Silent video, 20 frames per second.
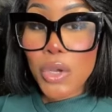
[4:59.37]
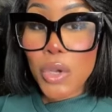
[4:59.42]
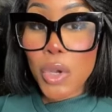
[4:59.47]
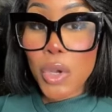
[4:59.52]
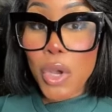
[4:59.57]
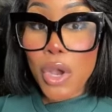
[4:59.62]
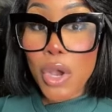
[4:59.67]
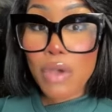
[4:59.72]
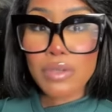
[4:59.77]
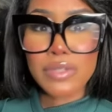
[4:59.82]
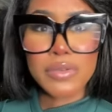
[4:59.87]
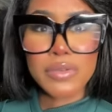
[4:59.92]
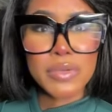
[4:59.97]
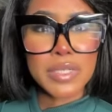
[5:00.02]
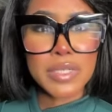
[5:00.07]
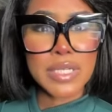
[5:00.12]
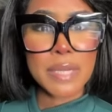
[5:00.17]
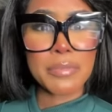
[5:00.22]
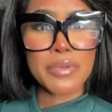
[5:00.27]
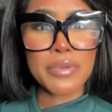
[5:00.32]
Oh, you in
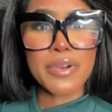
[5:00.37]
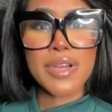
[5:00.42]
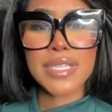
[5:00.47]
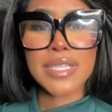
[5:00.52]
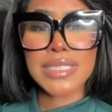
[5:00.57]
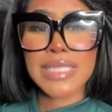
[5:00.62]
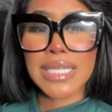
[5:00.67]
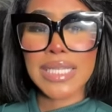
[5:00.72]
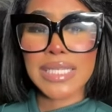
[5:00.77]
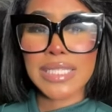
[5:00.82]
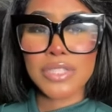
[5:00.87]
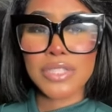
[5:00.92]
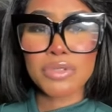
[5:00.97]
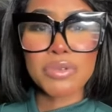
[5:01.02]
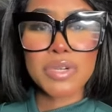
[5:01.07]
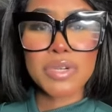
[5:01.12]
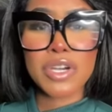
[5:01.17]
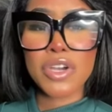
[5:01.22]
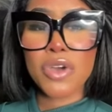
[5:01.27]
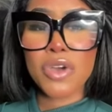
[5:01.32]
the Bronx, honey. You
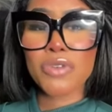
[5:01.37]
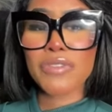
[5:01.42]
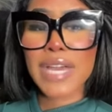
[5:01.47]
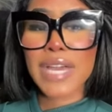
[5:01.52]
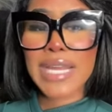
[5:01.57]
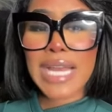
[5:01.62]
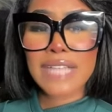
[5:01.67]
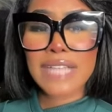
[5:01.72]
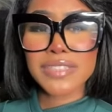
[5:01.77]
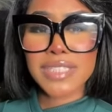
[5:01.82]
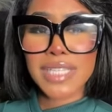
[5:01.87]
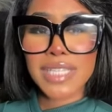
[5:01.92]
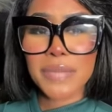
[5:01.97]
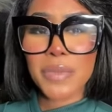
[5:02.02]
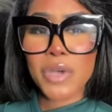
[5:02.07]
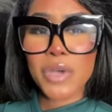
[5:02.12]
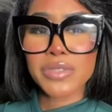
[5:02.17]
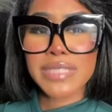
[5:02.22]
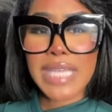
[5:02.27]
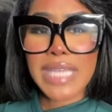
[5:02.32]
could go right out to the
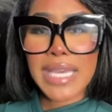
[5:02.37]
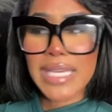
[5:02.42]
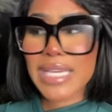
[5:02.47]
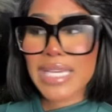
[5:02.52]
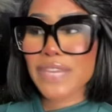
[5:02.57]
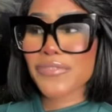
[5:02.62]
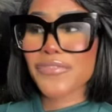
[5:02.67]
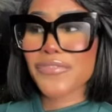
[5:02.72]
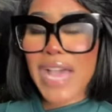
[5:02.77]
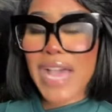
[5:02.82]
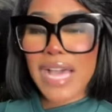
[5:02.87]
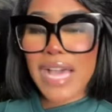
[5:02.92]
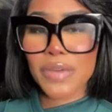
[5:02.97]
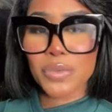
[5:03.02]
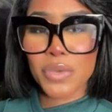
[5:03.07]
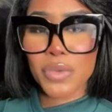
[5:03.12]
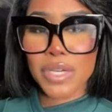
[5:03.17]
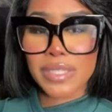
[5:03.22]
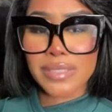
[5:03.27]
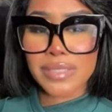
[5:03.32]
bodega and find
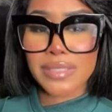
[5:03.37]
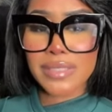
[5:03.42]
one,